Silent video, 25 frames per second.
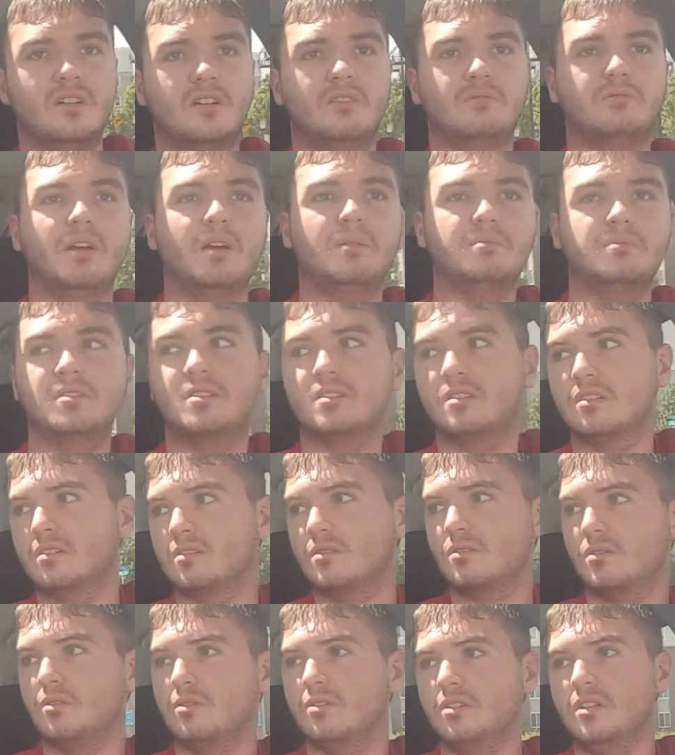Wrapped it in
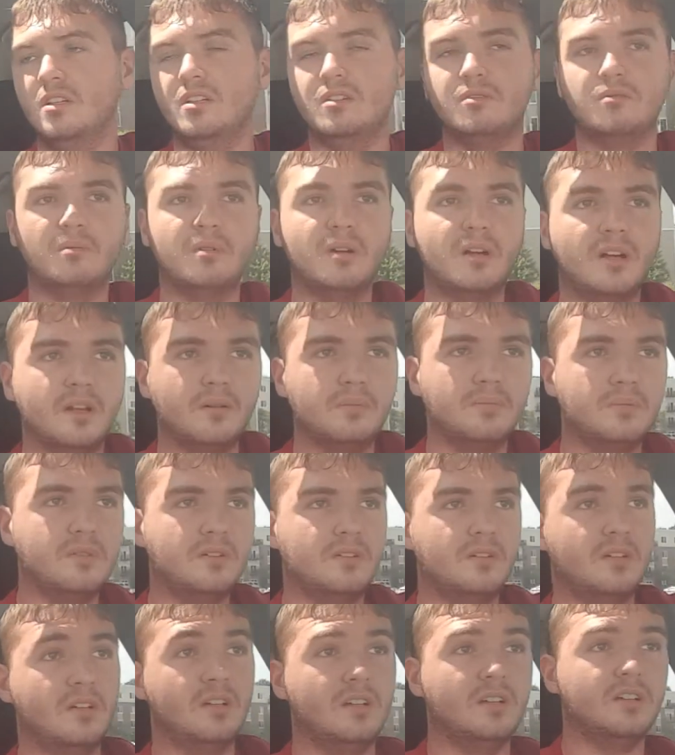gold heat wrap.
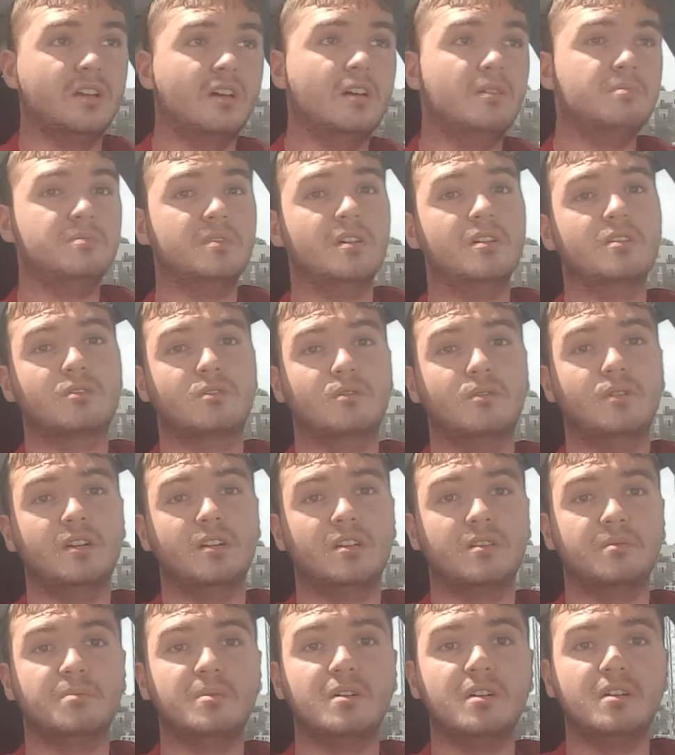It helped out quite
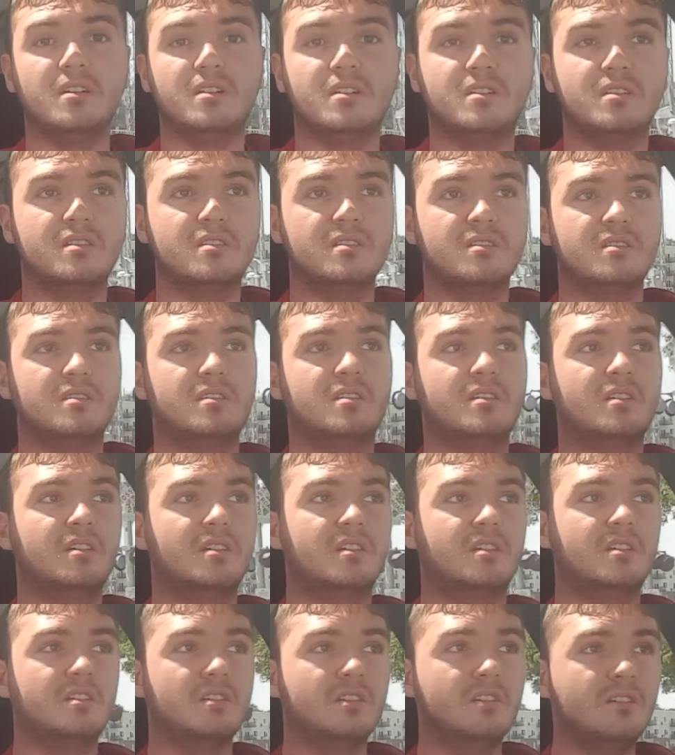a bit.
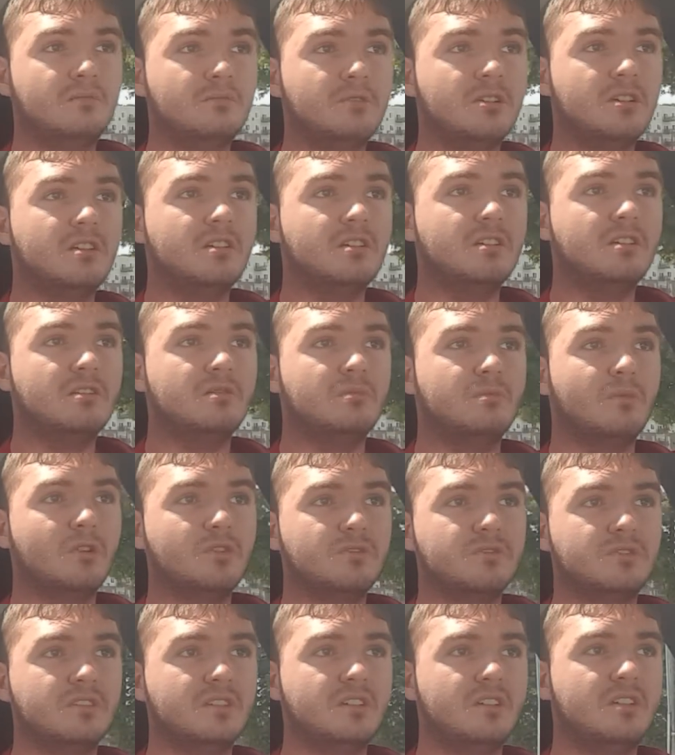It eliminated
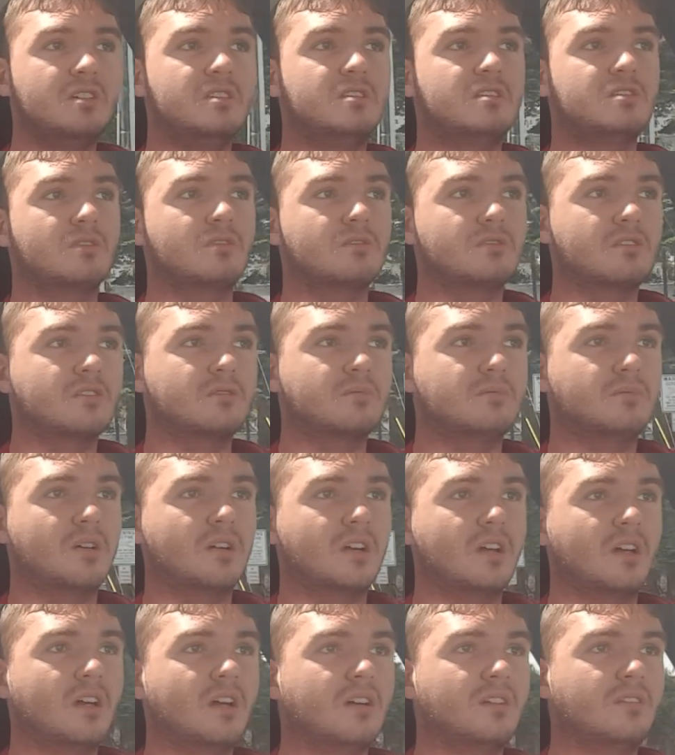most of the heat soaking, but
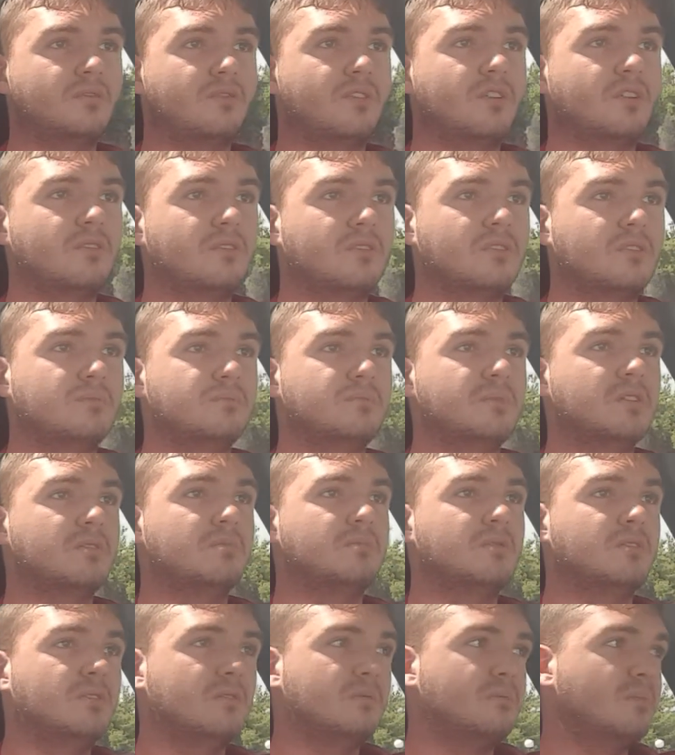I had a very
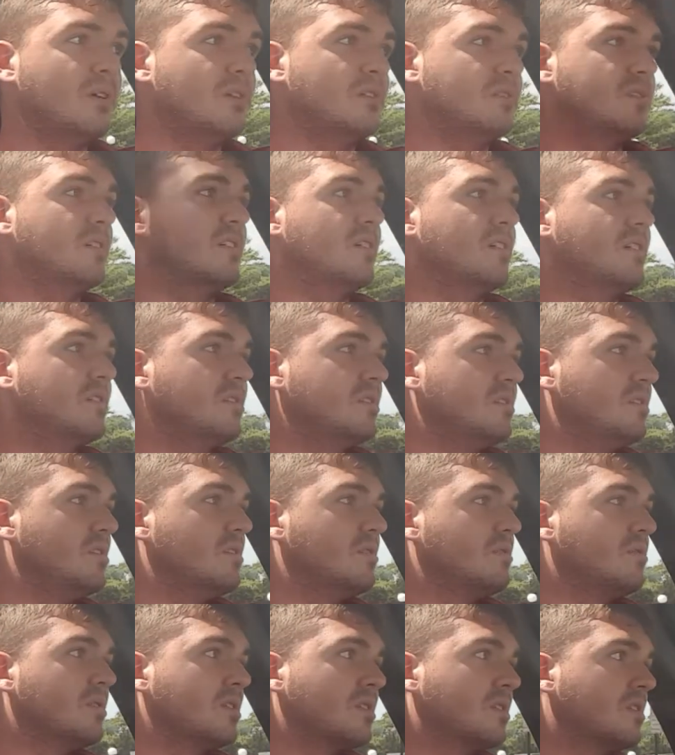minimal amount that I could deal
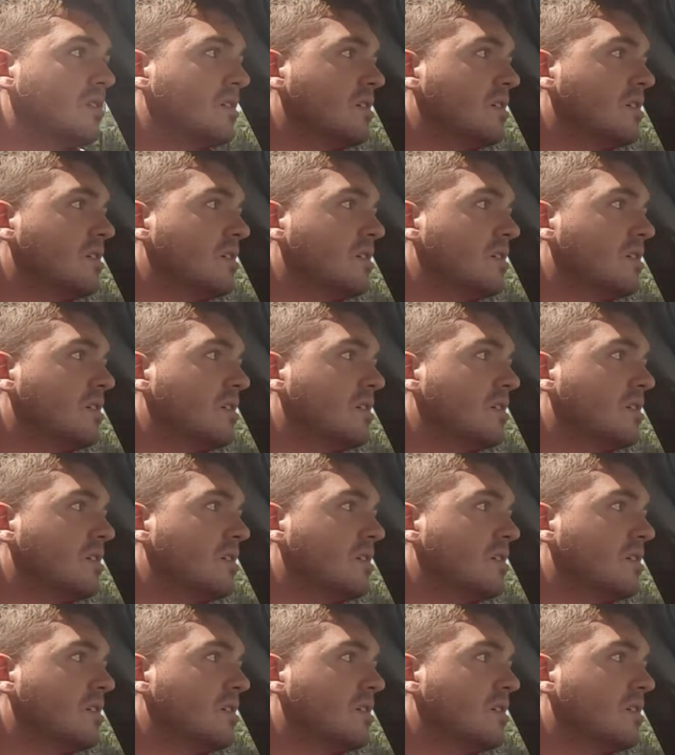with.